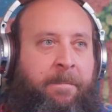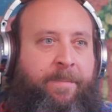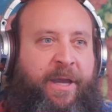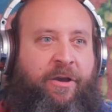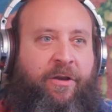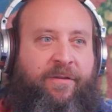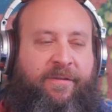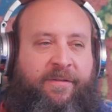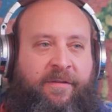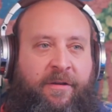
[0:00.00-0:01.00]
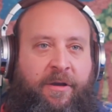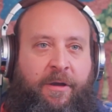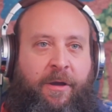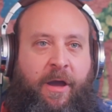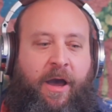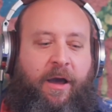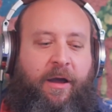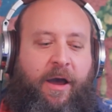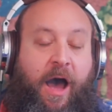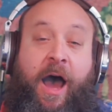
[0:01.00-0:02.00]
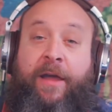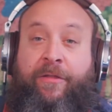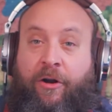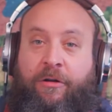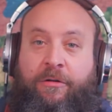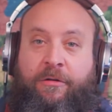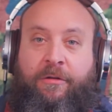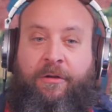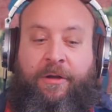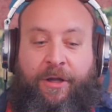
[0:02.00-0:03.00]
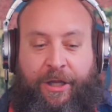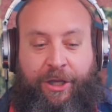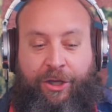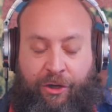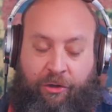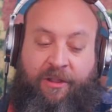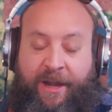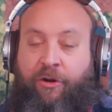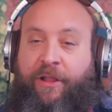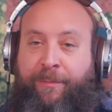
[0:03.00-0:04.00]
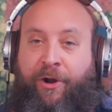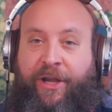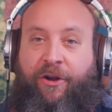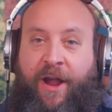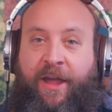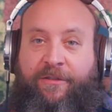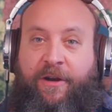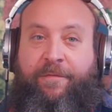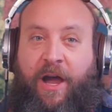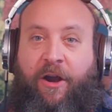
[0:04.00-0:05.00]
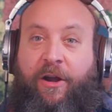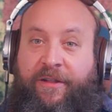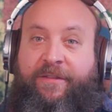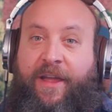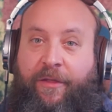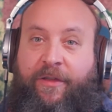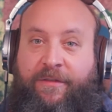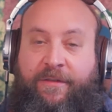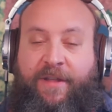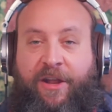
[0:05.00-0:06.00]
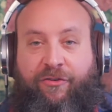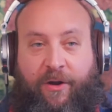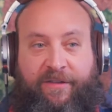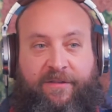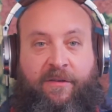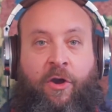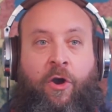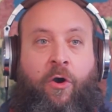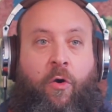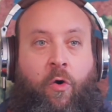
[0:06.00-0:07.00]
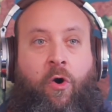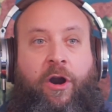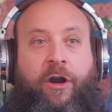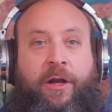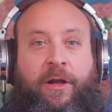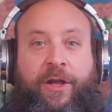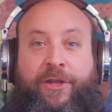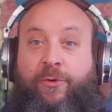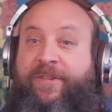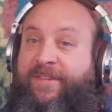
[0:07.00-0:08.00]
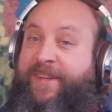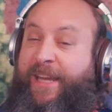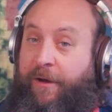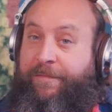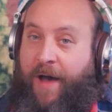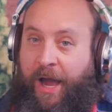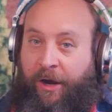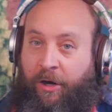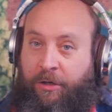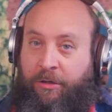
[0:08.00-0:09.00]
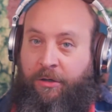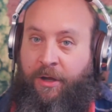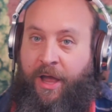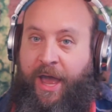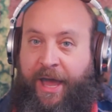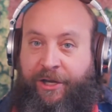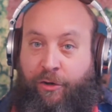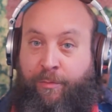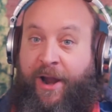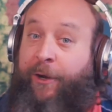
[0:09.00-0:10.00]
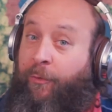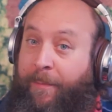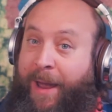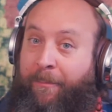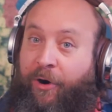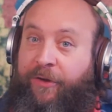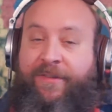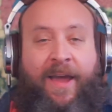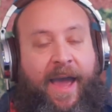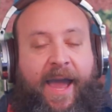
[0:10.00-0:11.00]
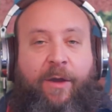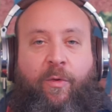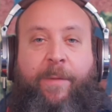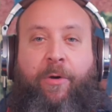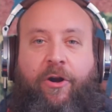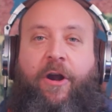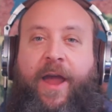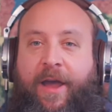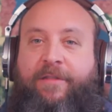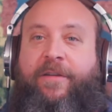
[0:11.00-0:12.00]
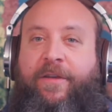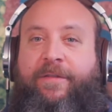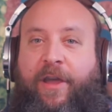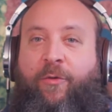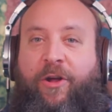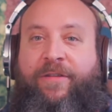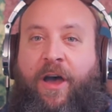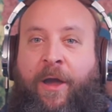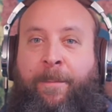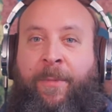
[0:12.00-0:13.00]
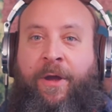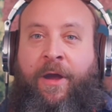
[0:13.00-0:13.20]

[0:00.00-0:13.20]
because either you're literally putting your hand in a fire and it's saying this is dangerous, or you see a fire and your brain remembers, hey, we put our hand in this thing one time.